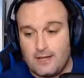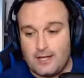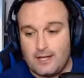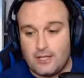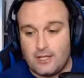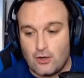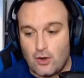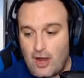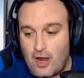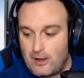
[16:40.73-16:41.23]

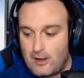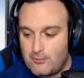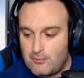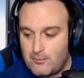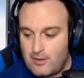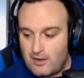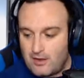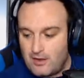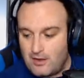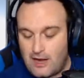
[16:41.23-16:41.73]
I'm
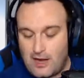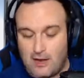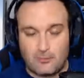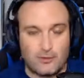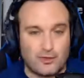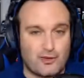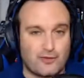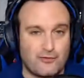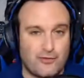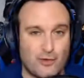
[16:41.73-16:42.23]

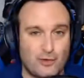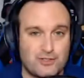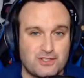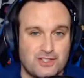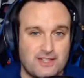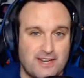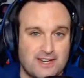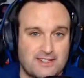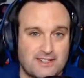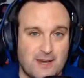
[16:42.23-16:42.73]
looking forward
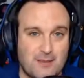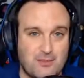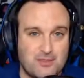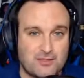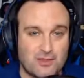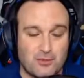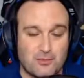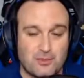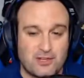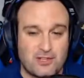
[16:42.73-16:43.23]
to the next
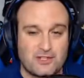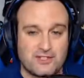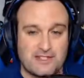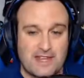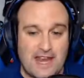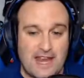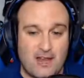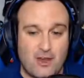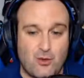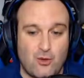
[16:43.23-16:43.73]
episode, because
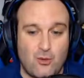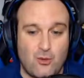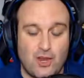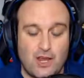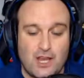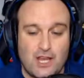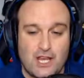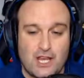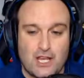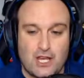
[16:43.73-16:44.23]

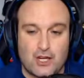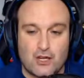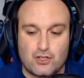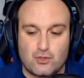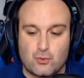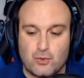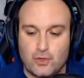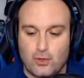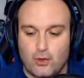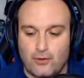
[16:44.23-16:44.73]

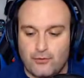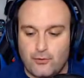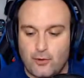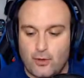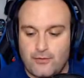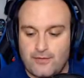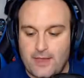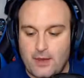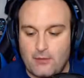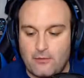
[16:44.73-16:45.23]
we all
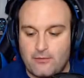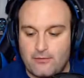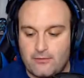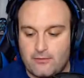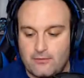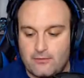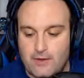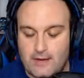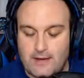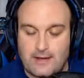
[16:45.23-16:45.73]
thought that,
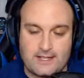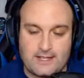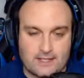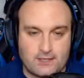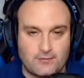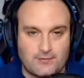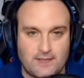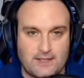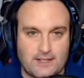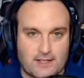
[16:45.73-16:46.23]
and I
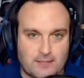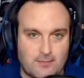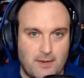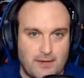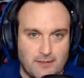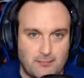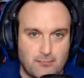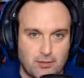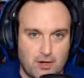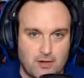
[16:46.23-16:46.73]
still think this
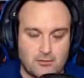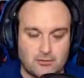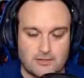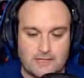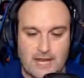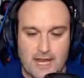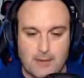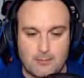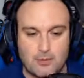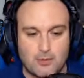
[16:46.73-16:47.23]
might probably
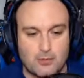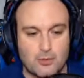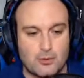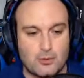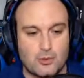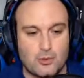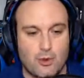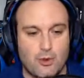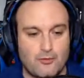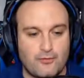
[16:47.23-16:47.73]
happen, but
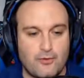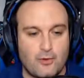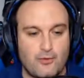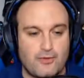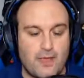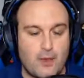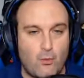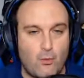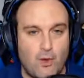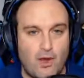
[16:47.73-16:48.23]
we all thought
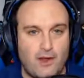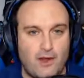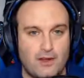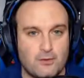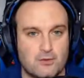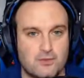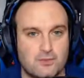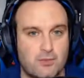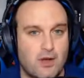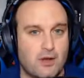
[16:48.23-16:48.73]
that Wanda
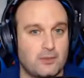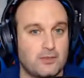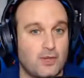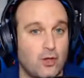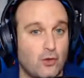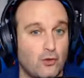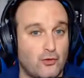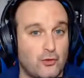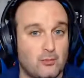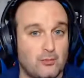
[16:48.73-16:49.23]
was probably
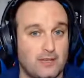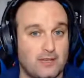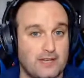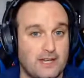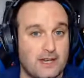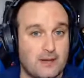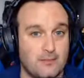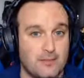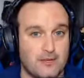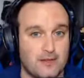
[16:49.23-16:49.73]
ultimately
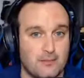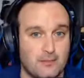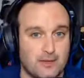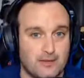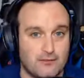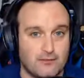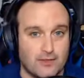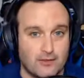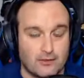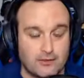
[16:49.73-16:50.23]
going to be the
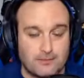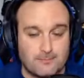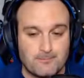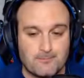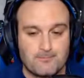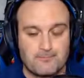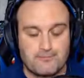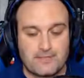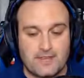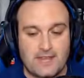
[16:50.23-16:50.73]
big villain,
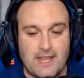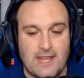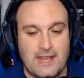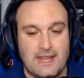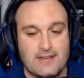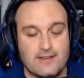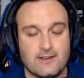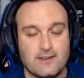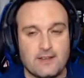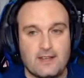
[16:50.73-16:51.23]

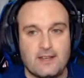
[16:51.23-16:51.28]
and